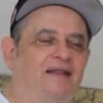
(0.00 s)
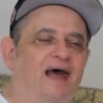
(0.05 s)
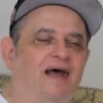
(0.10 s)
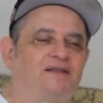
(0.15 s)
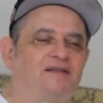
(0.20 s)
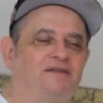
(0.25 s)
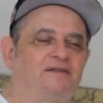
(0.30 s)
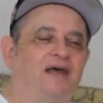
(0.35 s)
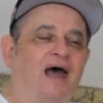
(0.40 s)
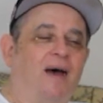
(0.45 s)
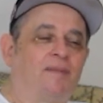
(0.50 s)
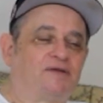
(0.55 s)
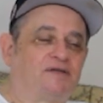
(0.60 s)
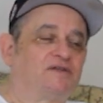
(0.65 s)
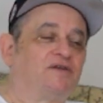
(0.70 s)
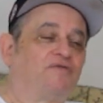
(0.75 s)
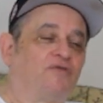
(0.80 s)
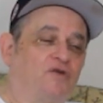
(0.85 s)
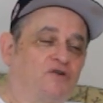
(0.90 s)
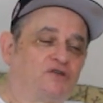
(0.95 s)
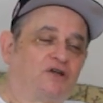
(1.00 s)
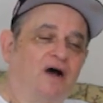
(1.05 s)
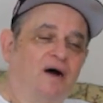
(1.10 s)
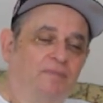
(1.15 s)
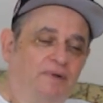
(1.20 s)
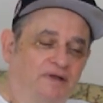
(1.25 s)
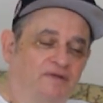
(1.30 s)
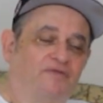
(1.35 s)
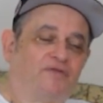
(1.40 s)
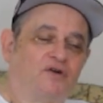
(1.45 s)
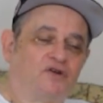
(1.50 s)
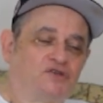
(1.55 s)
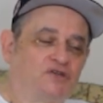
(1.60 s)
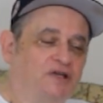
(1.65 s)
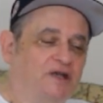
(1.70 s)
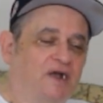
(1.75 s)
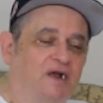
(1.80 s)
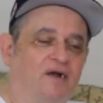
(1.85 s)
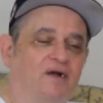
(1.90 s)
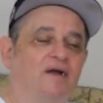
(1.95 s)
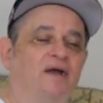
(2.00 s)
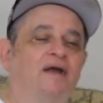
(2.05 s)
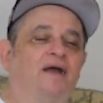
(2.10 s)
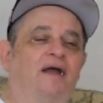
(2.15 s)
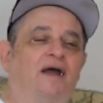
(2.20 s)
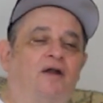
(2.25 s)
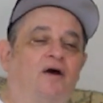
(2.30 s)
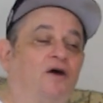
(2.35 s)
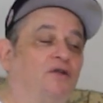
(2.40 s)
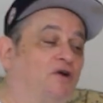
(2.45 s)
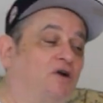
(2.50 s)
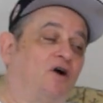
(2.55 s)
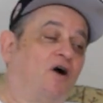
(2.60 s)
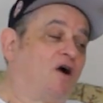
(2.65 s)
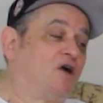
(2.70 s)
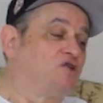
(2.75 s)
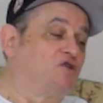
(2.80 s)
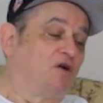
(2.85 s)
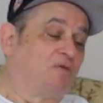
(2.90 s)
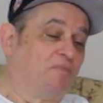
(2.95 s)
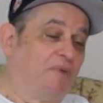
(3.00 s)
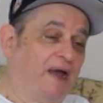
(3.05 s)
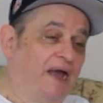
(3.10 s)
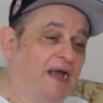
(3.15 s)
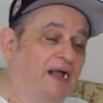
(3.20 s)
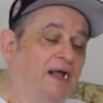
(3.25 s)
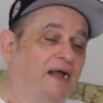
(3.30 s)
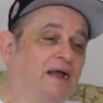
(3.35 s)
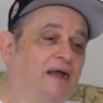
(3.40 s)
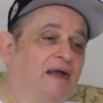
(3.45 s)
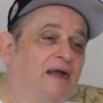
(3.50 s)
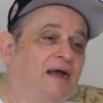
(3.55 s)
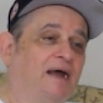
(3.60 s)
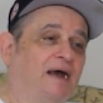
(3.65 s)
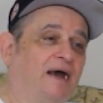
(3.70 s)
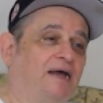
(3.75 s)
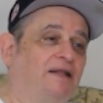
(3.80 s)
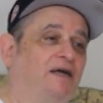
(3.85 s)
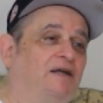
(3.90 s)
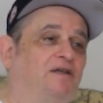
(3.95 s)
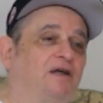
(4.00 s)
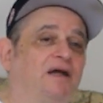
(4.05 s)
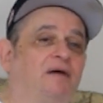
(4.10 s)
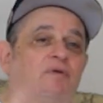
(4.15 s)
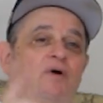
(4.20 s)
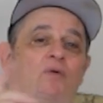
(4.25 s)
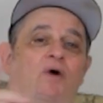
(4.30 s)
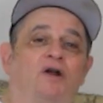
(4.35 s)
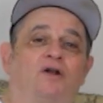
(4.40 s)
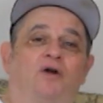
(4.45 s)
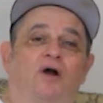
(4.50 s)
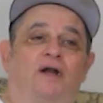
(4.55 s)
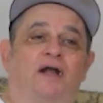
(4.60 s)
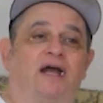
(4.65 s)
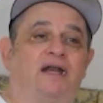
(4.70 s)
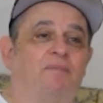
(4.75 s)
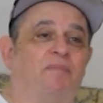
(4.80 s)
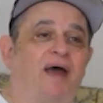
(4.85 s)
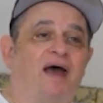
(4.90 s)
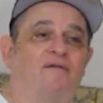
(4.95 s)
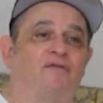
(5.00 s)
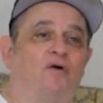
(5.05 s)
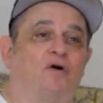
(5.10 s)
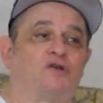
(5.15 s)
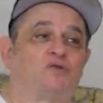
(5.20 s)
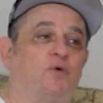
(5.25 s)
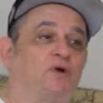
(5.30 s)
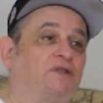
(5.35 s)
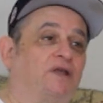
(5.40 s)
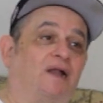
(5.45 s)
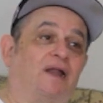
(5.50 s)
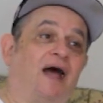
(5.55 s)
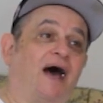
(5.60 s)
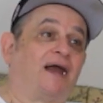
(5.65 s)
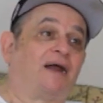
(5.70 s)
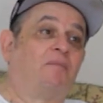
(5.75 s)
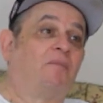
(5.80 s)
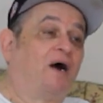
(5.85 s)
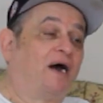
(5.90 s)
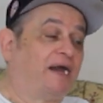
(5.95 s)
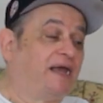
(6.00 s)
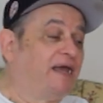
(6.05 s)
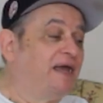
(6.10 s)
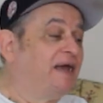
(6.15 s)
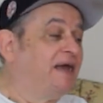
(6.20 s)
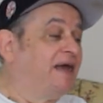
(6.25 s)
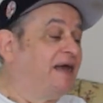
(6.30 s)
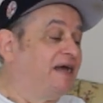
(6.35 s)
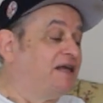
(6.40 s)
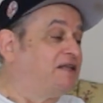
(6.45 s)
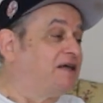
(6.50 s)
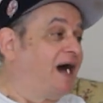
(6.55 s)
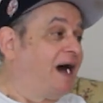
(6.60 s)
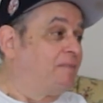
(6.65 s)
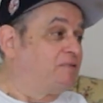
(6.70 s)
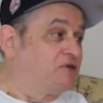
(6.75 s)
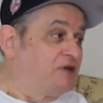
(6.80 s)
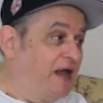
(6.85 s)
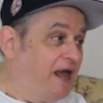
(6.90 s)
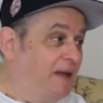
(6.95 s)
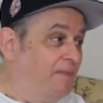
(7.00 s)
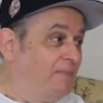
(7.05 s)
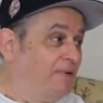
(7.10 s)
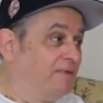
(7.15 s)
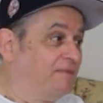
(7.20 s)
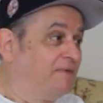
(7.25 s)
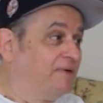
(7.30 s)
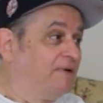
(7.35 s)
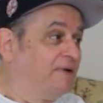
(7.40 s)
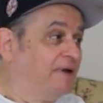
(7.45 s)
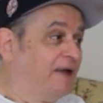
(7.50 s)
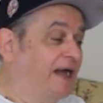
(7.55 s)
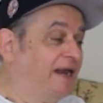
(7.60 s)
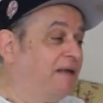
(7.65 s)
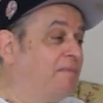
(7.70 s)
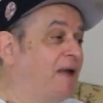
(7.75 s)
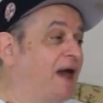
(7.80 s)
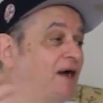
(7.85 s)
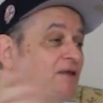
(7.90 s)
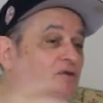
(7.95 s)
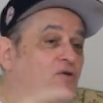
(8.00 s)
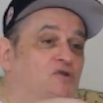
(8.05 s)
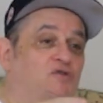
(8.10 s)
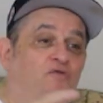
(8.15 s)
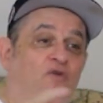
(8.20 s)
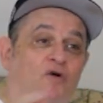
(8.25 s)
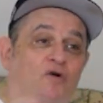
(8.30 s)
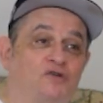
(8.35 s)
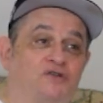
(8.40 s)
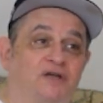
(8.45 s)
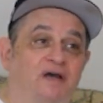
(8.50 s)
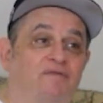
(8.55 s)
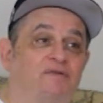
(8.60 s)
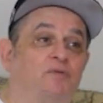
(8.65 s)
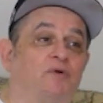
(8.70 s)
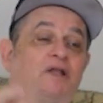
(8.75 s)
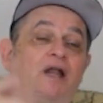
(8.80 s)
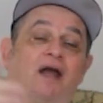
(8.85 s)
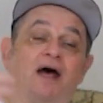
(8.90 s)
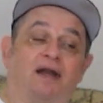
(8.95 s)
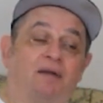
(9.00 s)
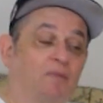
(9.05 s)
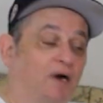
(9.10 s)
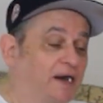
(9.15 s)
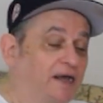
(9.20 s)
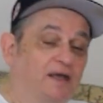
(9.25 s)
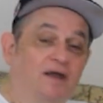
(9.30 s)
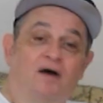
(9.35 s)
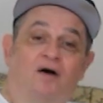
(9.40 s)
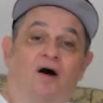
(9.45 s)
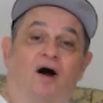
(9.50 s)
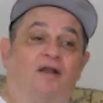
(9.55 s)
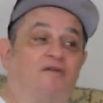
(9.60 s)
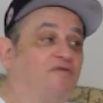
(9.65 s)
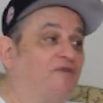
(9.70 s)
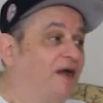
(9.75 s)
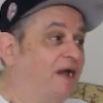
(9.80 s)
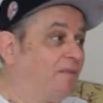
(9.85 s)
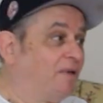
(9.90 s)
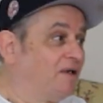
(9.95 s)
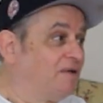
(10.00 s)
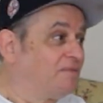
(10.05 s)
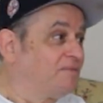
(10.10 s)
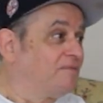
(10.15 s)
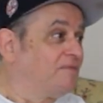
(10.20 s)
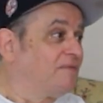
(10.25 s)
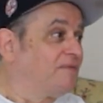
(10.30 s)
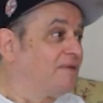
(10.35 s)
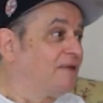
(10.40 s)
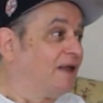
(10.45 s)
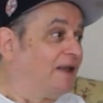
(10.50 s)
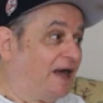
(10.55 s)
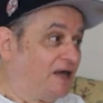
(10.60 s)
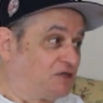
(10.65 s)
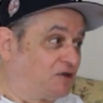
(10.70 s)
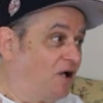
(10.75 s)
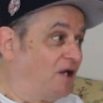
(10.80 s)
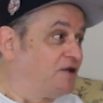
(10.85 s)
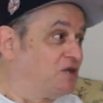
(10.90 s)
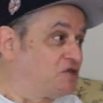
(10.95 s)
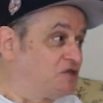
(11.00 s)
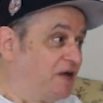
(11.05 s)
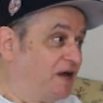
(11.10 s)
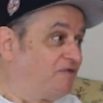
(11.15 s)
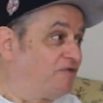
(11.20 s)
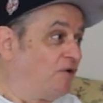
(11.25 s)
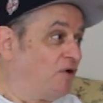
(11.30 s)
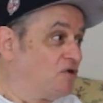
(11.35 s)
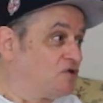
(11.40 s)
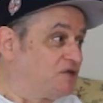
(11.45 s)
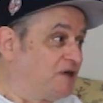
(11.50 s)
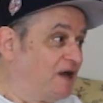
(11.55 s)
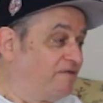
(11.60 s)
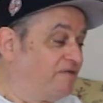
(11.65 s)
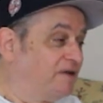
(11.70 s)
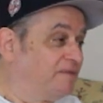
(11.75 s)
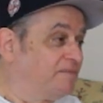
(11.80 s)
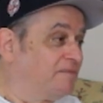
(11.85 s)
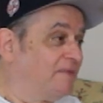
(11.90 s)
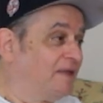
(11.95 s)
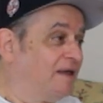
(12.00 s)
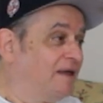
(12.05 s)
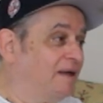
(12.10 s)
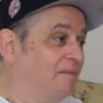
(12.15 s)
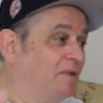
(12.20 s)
And that's Topps is the first company the first year, and all their cards are big. I think the #1 card, Andy Papko, is worth a lot of money, in top shape. Eddie Matthews, 407, is worth a lot of money, Hall of Famer. Last card in the set, 407.